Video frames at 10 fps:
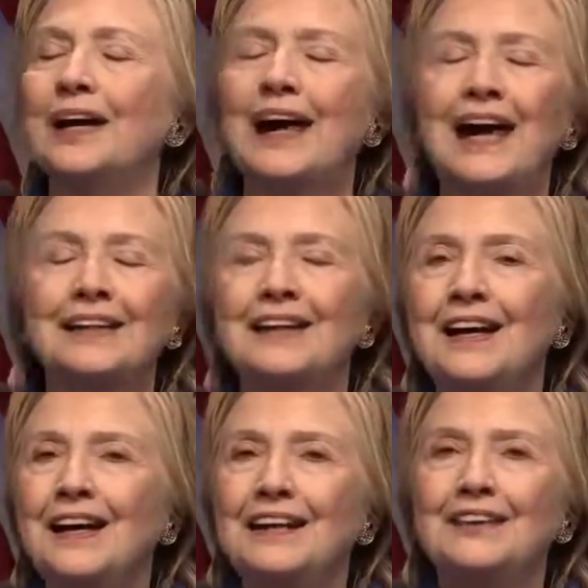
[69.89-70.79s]
I had
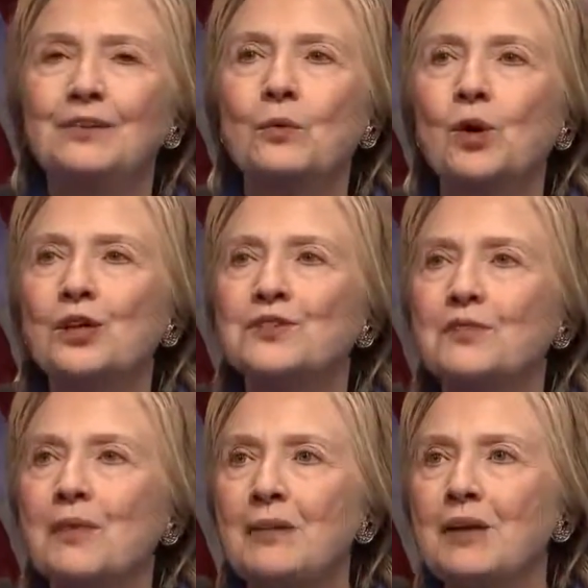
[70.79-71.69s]
the
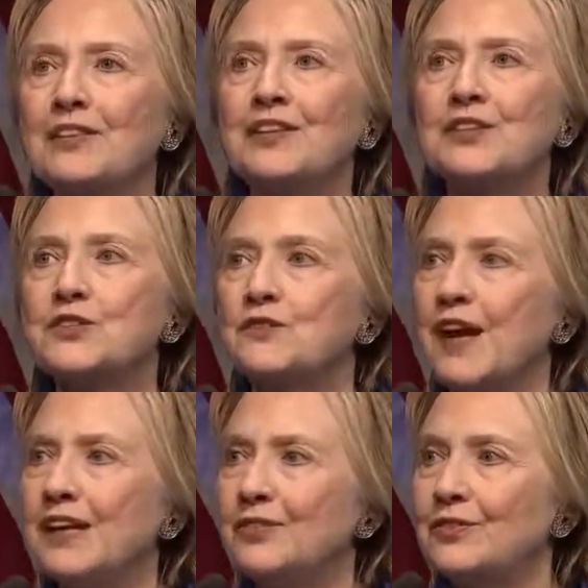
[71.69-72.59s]
words of my Methodist
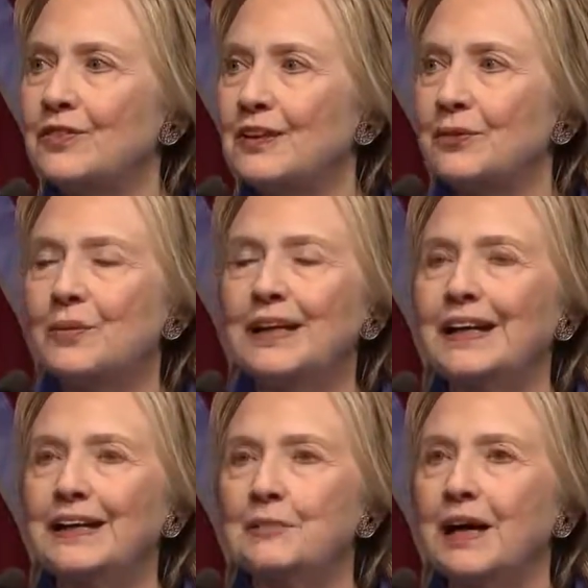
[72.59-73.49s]
faith
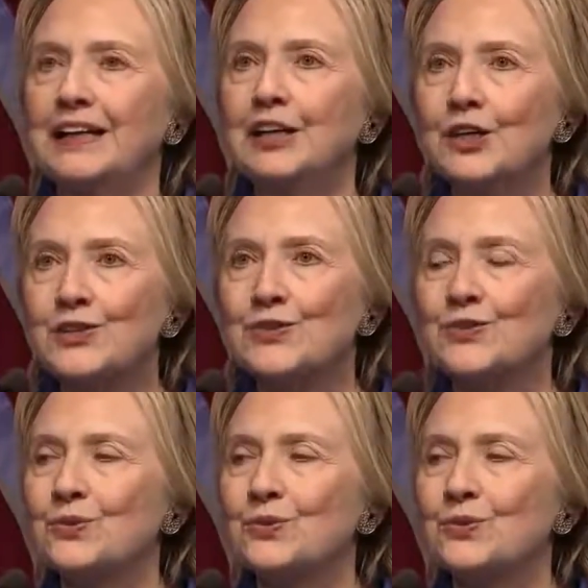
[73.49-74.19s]
ringing in my ears: